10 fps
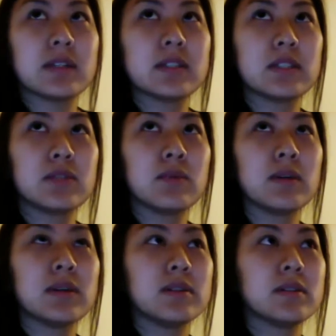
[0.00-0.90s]

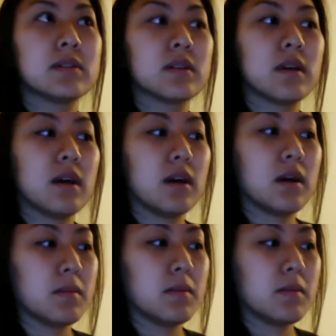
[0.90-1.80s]

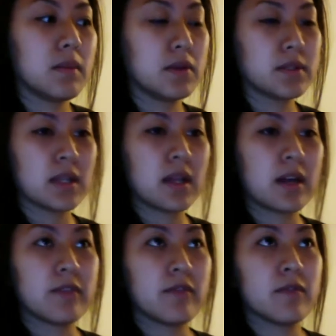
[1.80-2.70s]
there was a lot
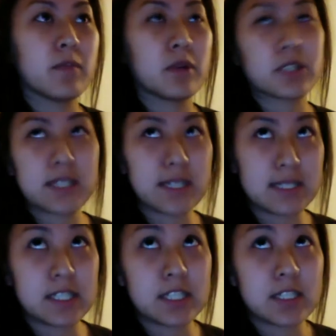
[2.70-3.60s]
of
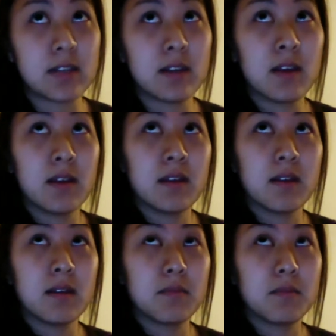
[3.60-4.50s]
marginalization
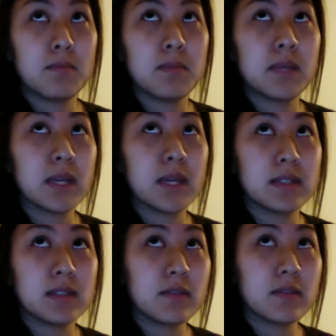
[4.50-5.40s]

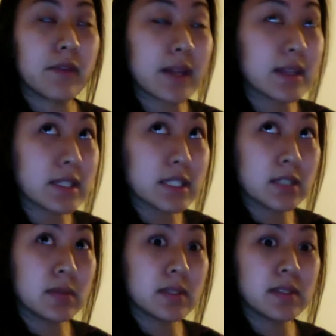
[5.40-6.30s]
because of the fact that
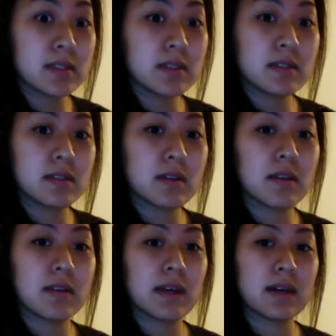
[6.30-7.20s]
she was
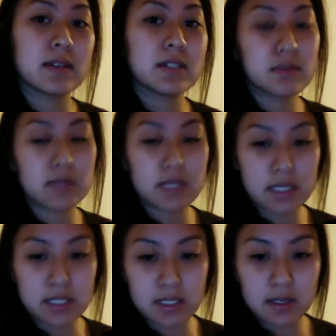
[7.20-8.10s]

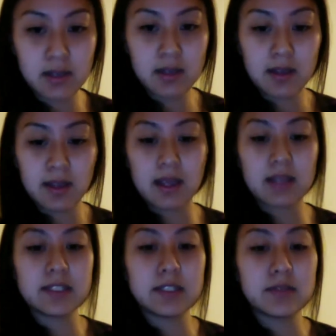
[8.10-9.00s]
Asian
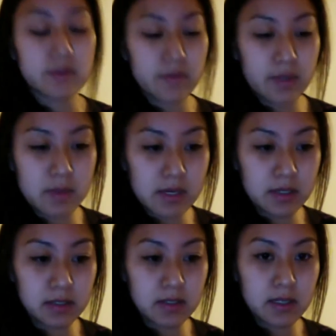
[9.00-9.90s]
and she was
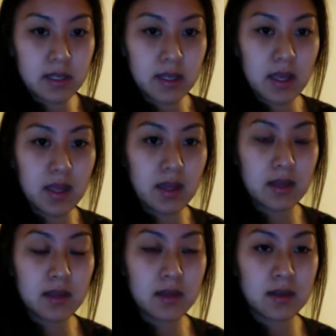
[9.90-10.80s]
female
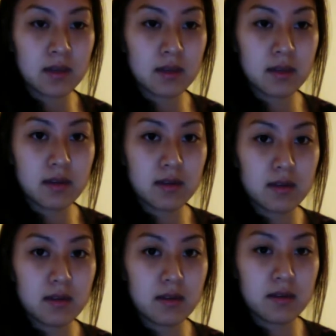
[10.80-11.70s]
and
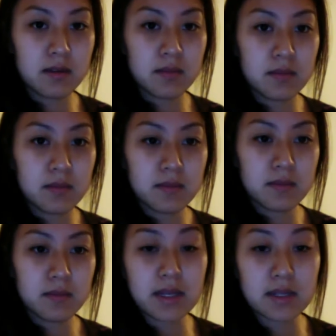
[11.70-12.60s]
um,
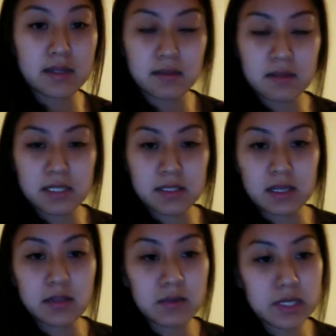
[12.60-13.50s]
and
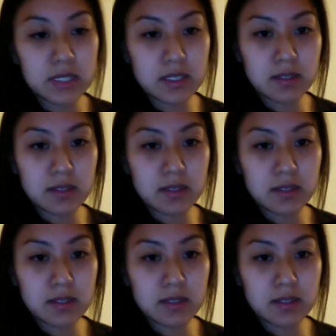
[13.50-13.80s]
queer?